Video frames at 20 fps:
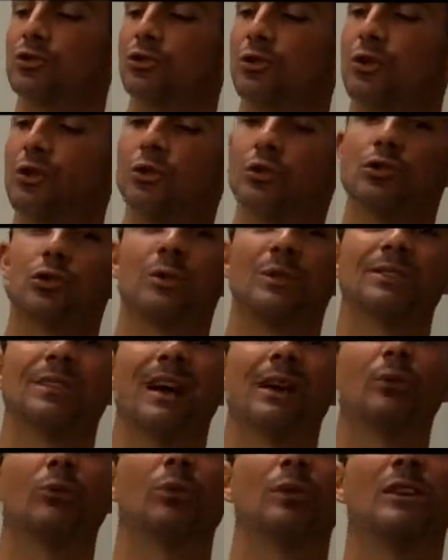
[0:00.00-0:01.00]
strong, so as
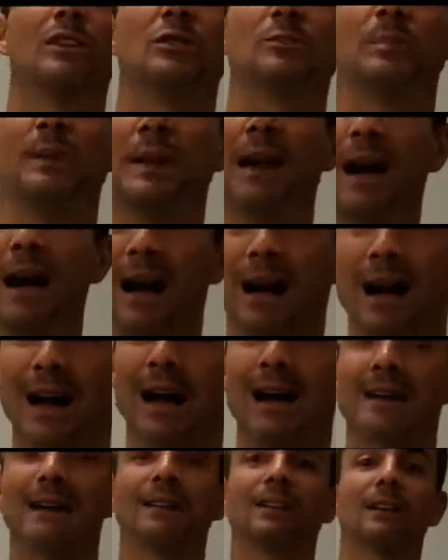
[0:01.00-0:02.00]
I reach
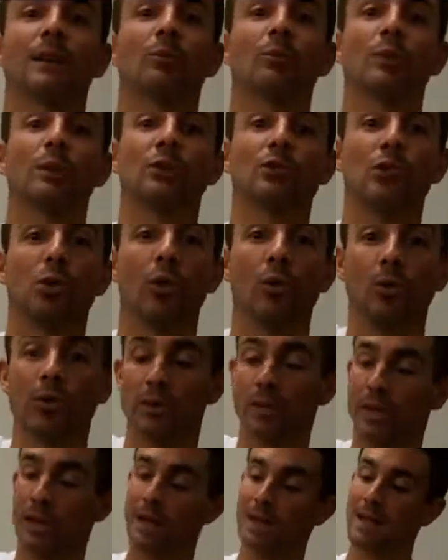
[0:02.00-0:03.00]
behind, as I reach
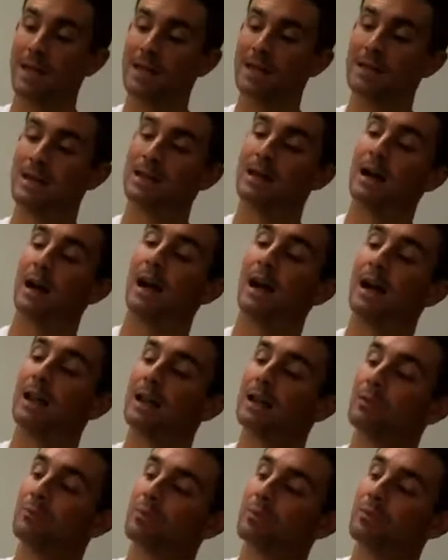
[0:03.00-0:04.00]
over the head,
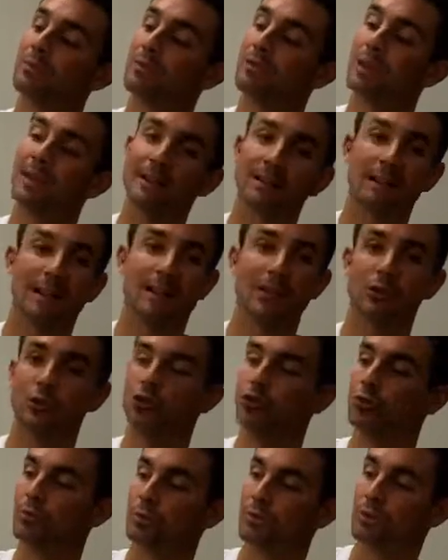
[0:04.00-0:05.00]
I can prevent
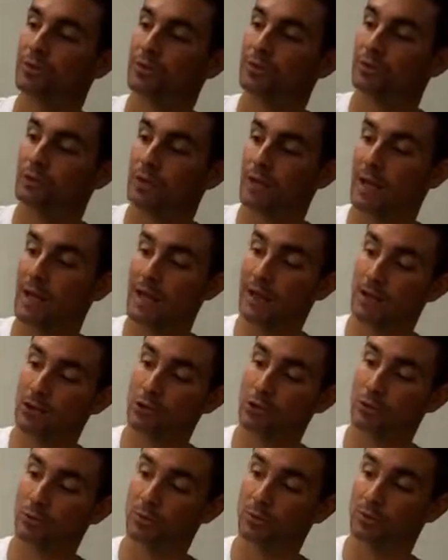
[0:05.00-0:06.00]
that humerus, the head
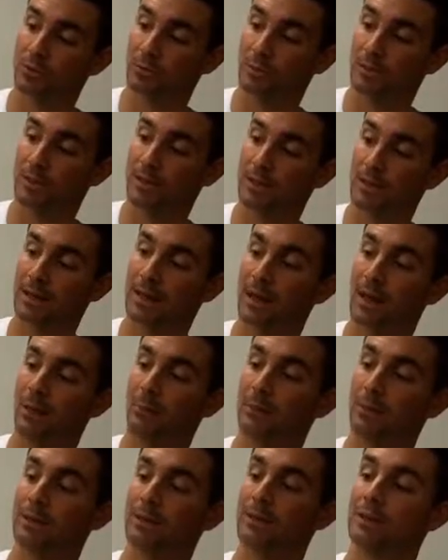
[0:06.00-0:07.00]
of the humerus, from hitting
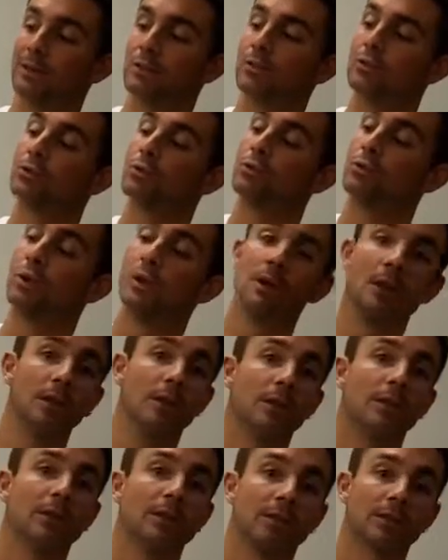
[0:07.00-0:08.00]
up into
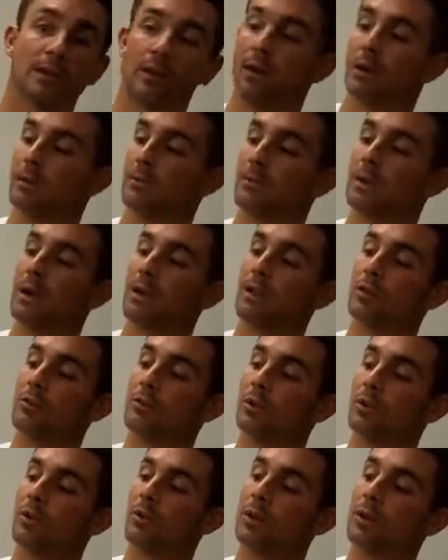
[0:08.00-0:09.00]
this
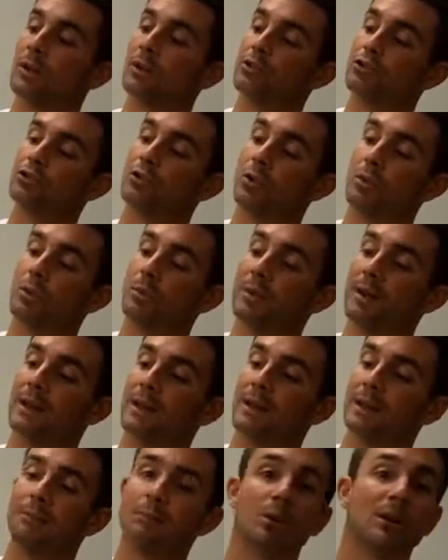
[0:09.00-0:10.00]
collarbone and shoulder
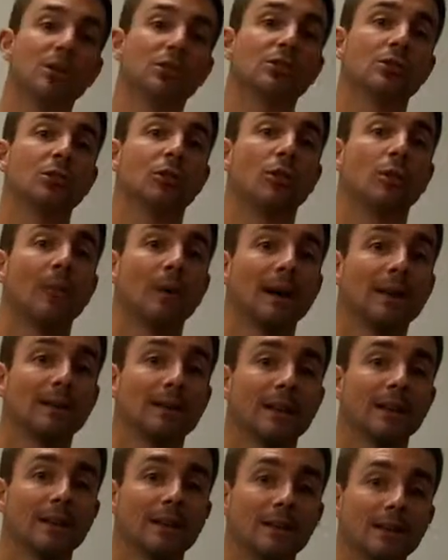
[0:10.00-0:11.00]
blade and pinching all my
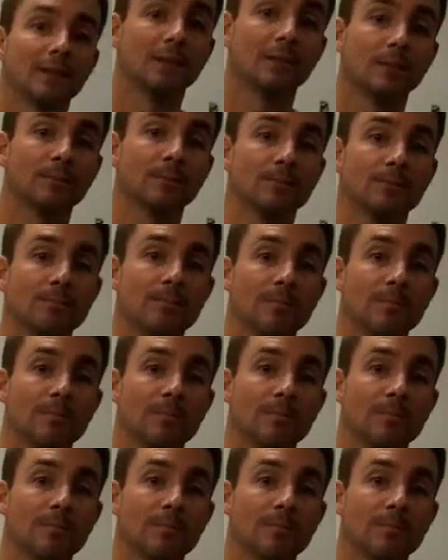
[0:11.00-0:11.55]
tendons.